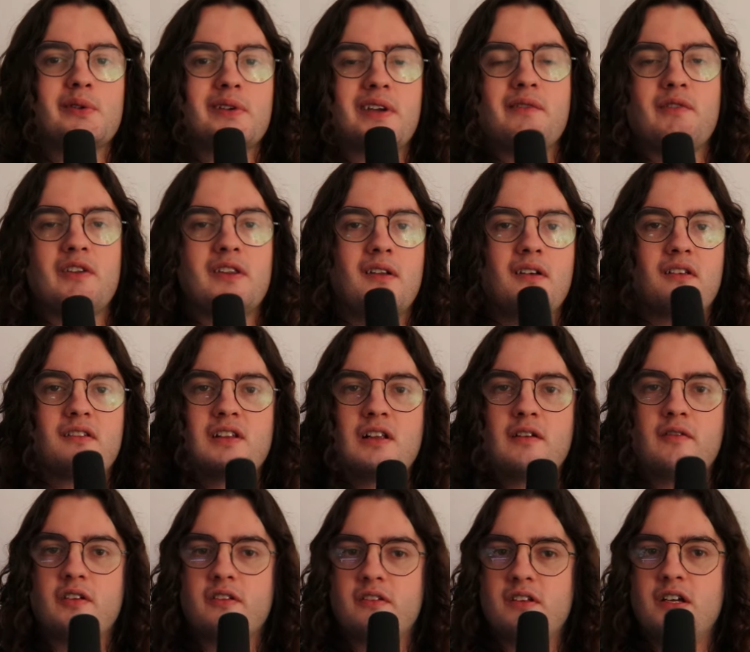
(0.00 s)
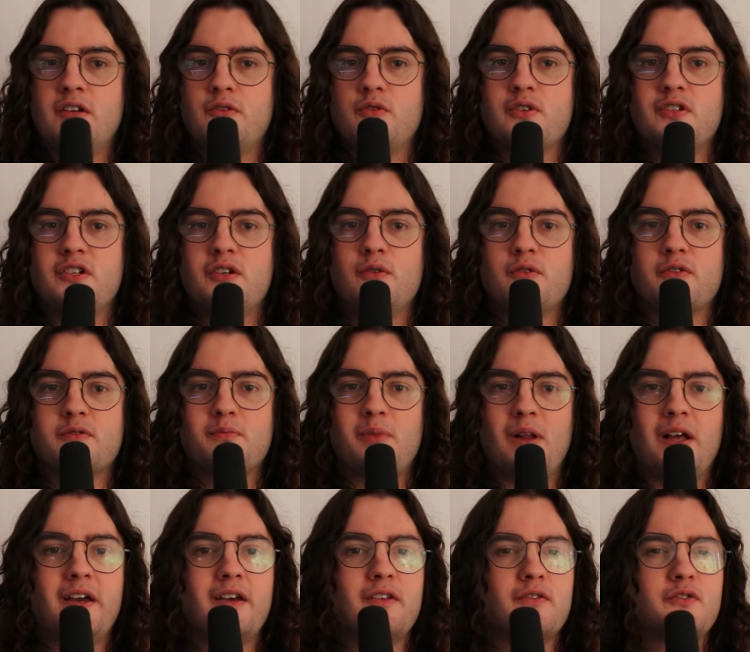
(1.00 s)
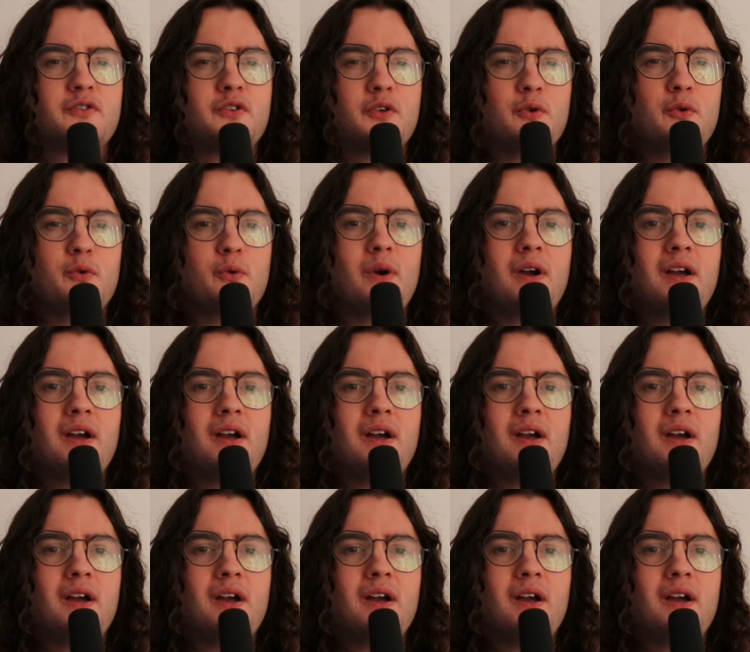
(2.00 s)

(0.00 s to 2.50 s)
given that slivers introduce players to